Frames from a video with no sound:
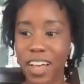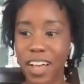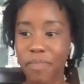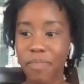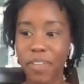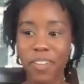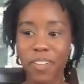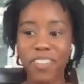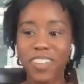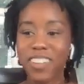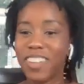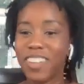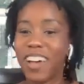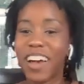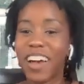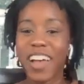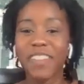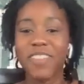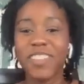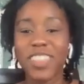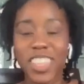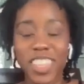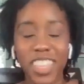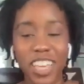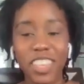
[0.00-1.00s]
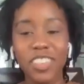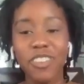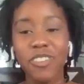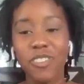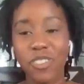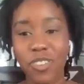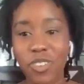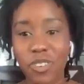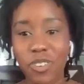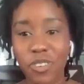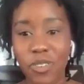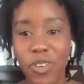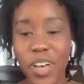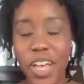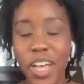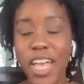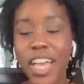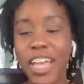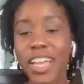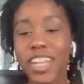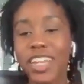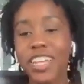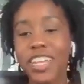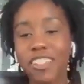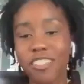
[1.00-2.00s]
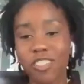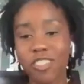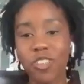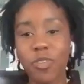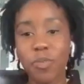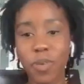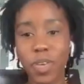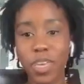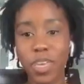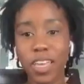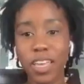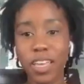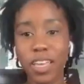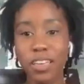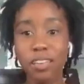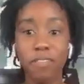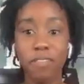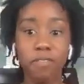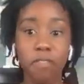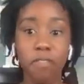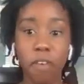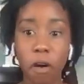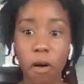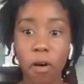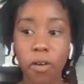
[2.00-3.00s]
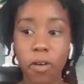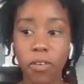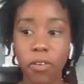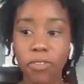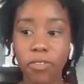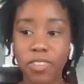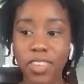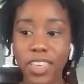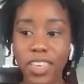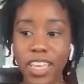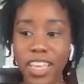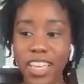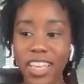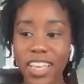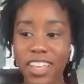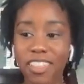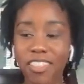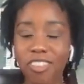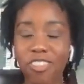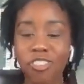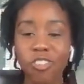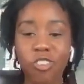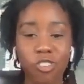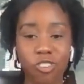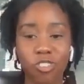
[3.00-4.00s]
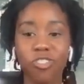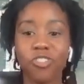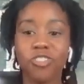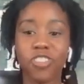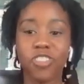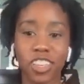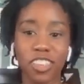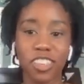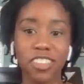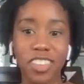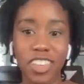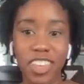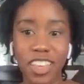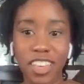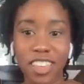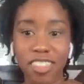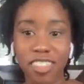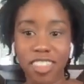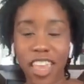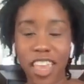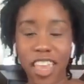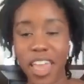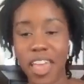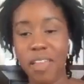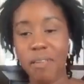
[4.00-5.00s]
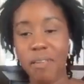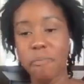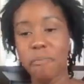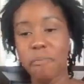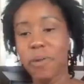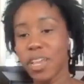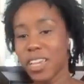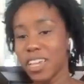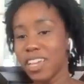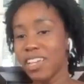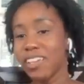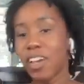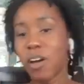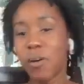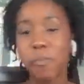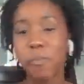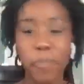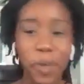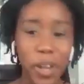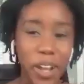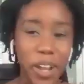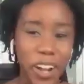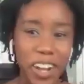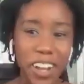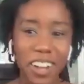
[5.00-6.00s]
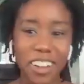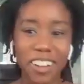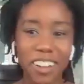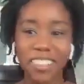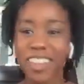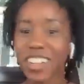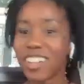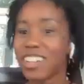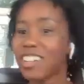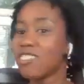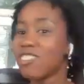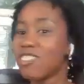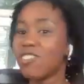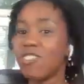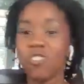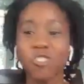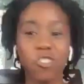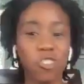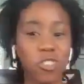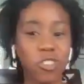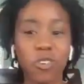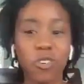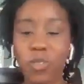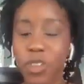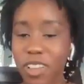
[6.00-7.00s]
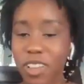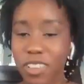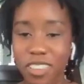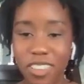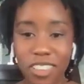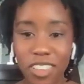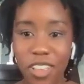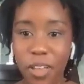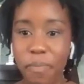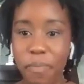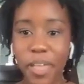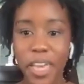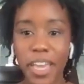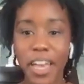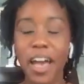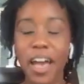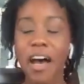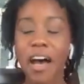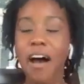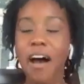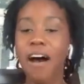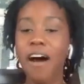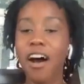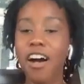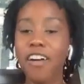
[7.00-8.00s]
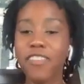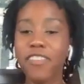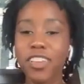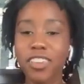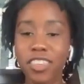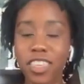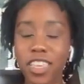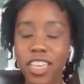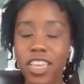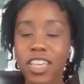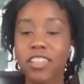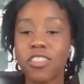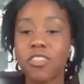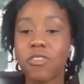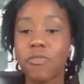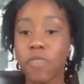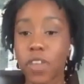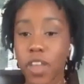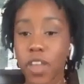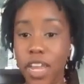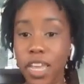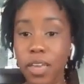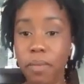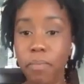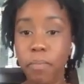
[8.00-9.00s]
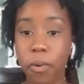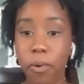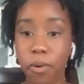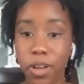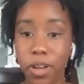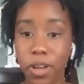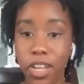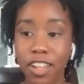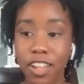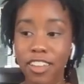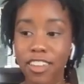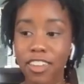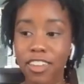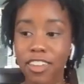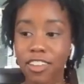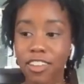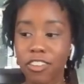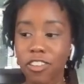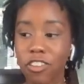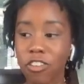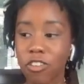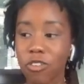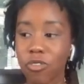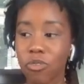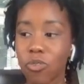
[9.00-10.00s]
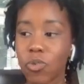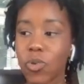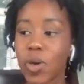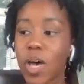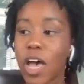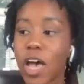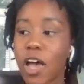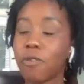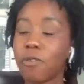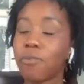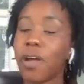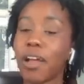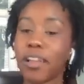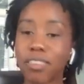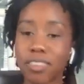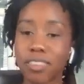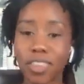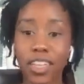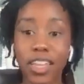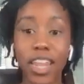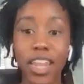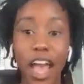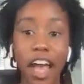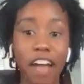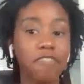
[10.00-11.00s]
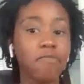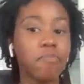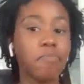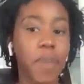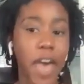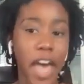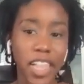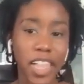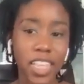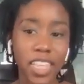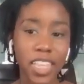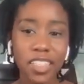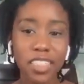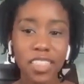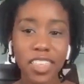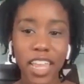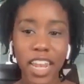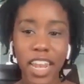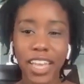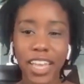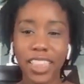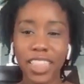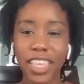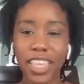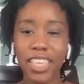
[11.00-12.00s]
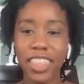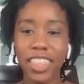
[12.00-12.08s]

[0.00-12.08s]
not everything that you do needs to be involved in social justice and breaking down barriers and institutional racism. Like, obviously, it's very important to rest and have balance. And I